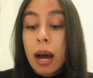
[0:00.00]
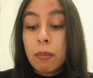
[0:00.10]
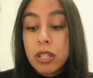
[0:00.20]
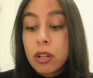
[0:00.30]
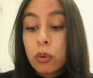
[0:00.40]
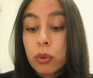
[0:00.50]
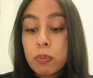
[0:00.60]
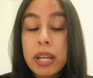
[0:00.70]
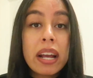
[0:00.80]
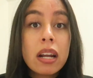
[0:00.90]
I'm still
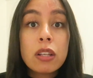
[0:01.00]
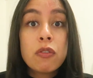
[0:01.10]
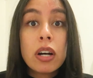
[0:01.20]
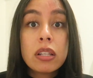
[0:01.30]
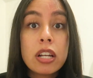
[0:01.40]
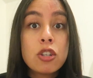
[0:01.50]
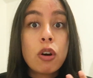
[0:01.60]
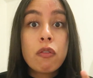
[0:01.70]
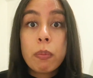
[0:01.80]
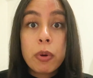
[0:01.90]
taking advantage
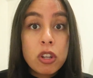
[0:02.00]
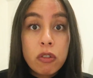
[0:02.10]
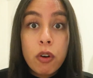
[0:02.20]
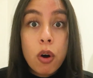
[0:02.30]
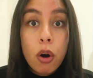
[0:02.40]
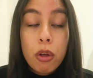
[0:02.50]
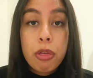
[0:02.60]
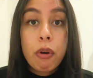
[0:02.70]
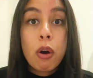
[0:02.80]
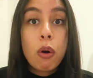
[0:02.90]
of the beautiful hot
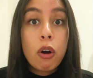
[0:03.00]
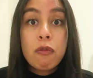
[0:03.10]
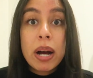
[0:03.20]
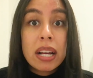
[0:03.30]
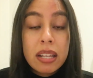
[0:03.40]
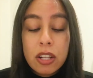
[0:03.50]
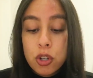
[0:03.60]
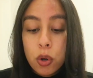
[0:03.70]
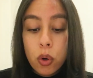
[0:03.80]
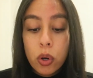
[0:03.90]
throw of my
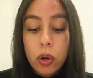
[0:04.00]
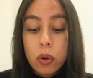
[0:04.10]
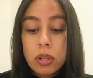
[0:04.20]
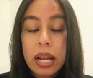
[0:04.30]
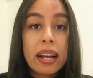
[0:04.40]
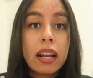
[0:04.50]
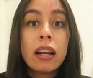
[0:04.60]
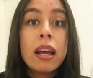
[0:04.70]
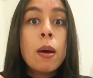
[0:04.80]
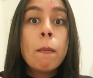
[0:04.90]
essential oils. I
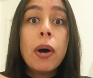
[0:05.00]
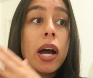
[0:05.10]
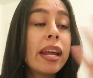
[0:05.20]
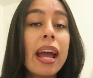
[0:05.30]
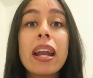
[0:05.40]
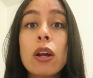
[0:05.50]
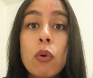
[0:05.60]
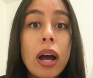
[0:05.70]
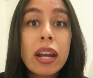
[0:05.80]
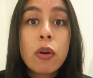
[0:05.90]
can burn it
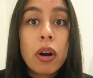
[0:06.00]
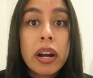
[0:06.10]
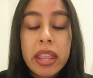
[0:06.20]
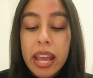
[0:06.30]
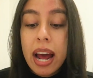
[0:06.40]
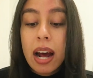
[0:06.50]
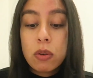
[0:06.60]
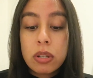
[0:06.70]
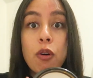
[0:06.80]
anywhere in the house.